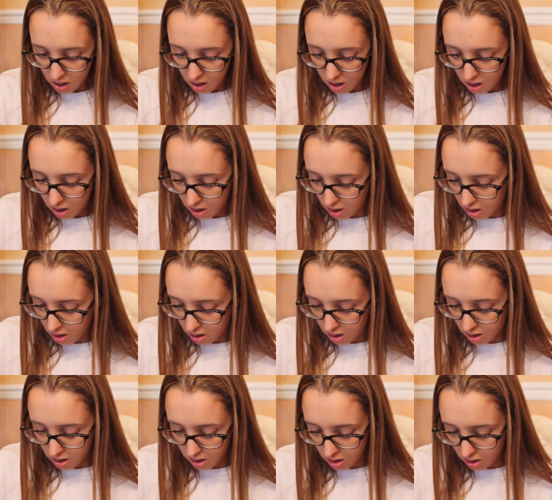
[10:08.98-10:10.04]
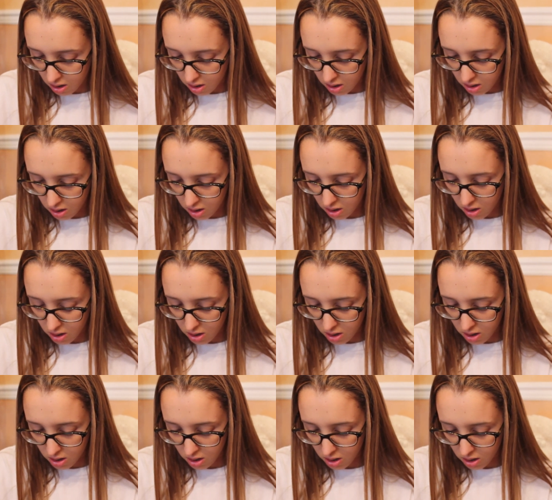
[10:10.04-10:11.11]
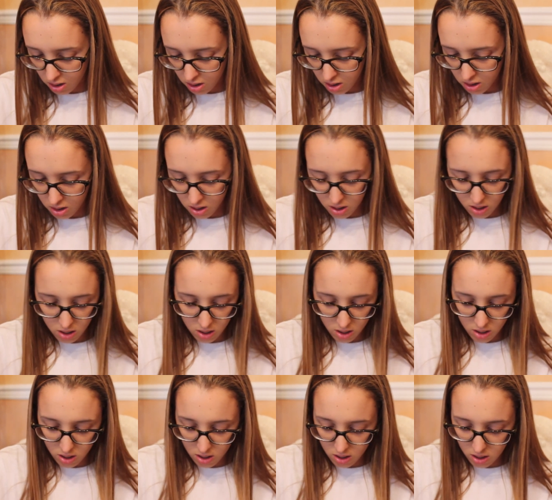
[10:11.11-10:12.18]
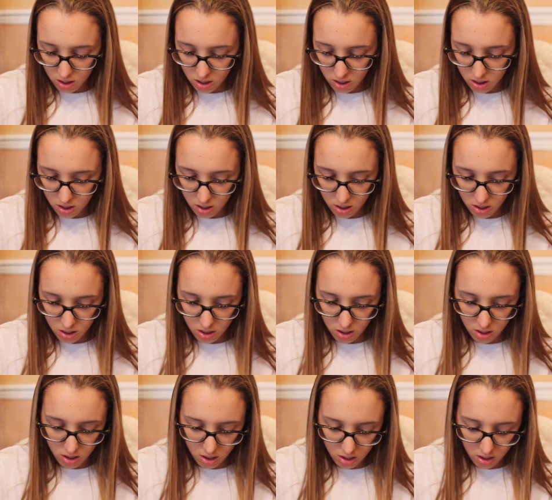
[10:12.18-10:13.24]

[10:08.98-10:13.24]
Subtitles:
(no one is talking)